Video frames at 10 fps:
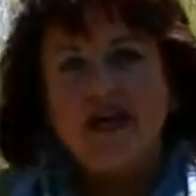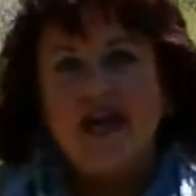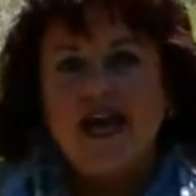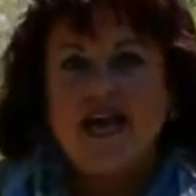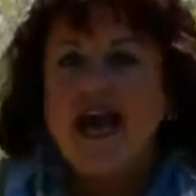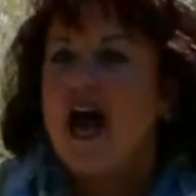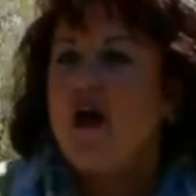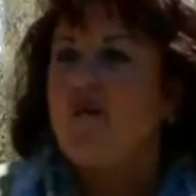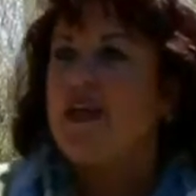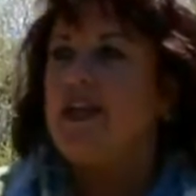And
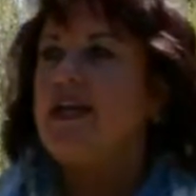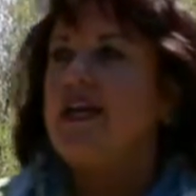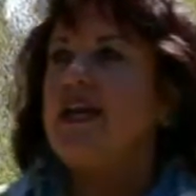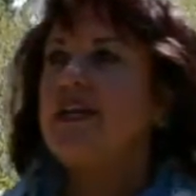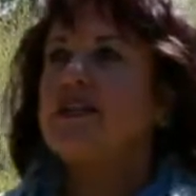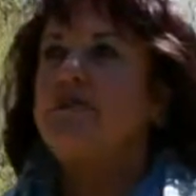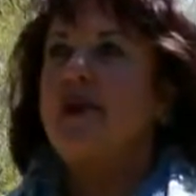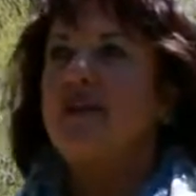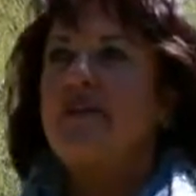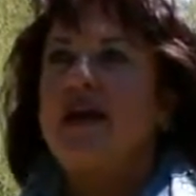how can He
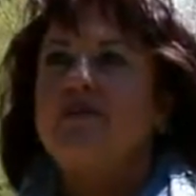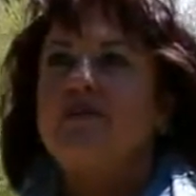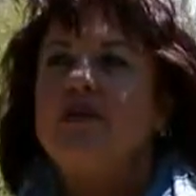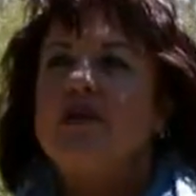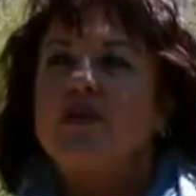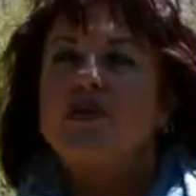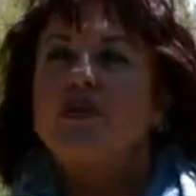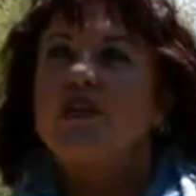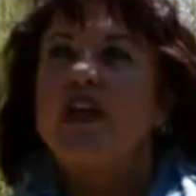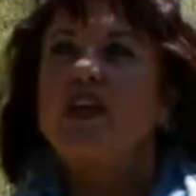expect them
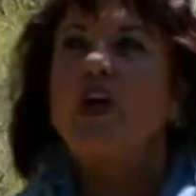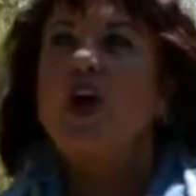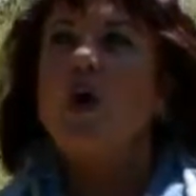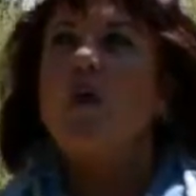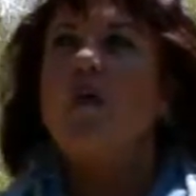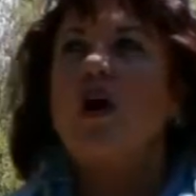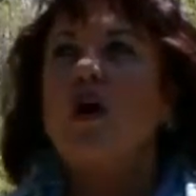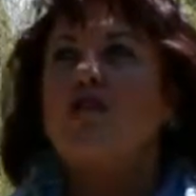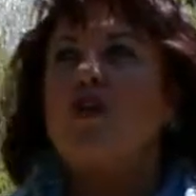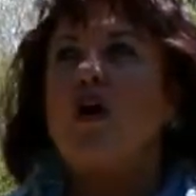to let go
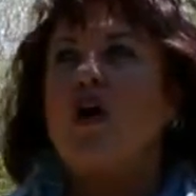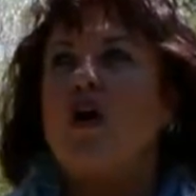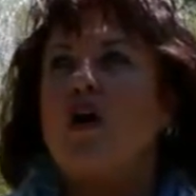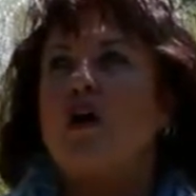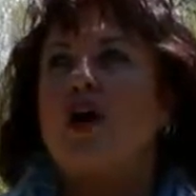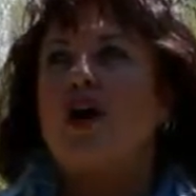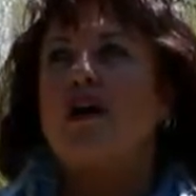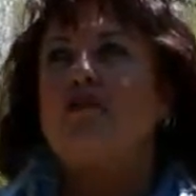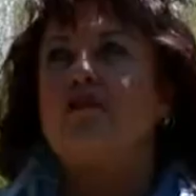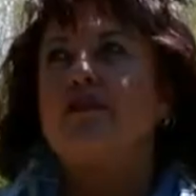of all
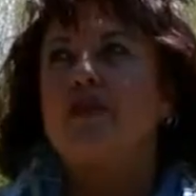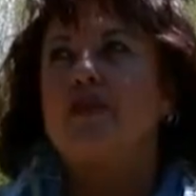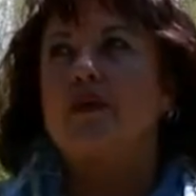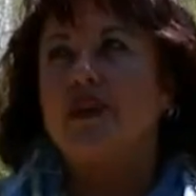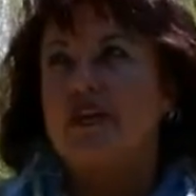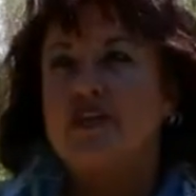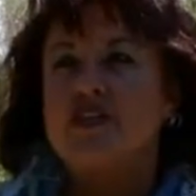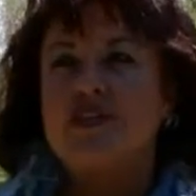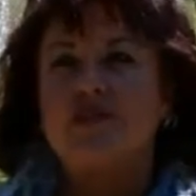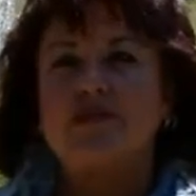of the
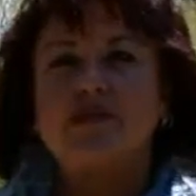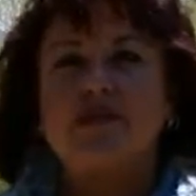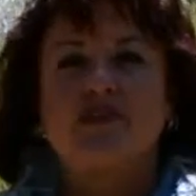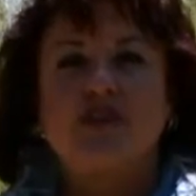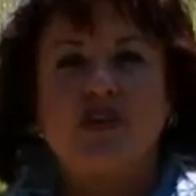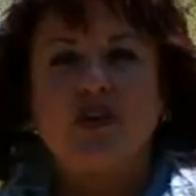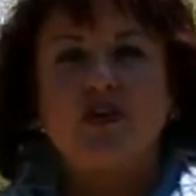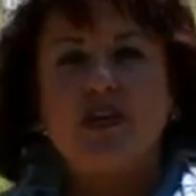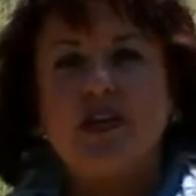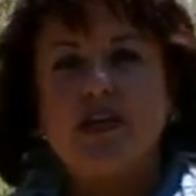relationships, the
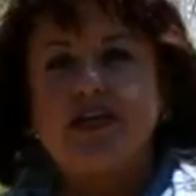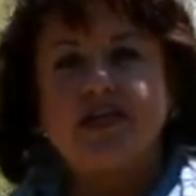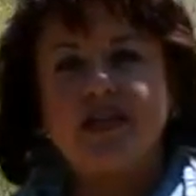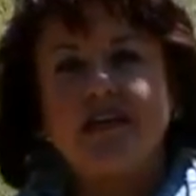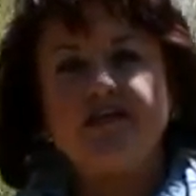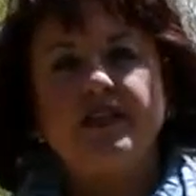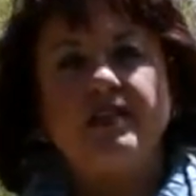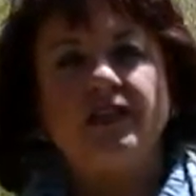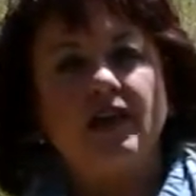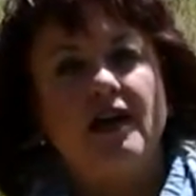security, the safety,
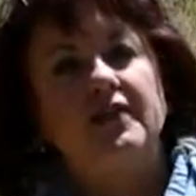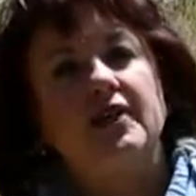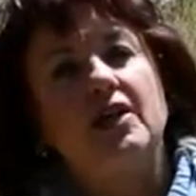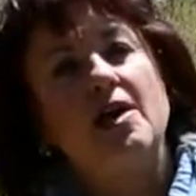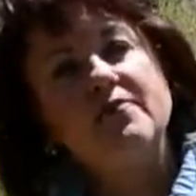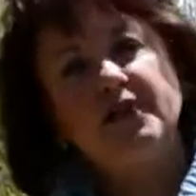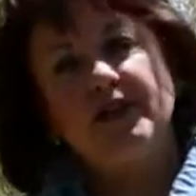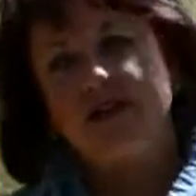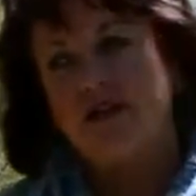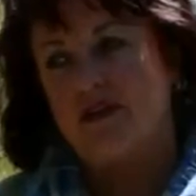the love, and the comfort
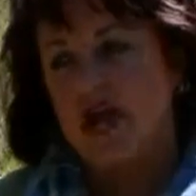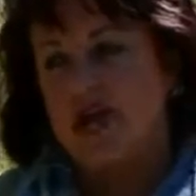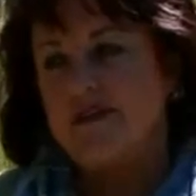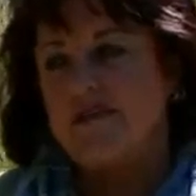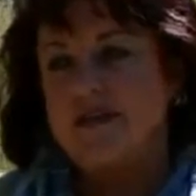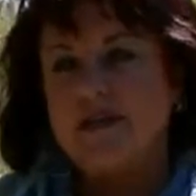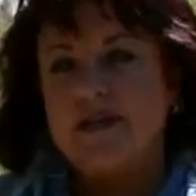in their lives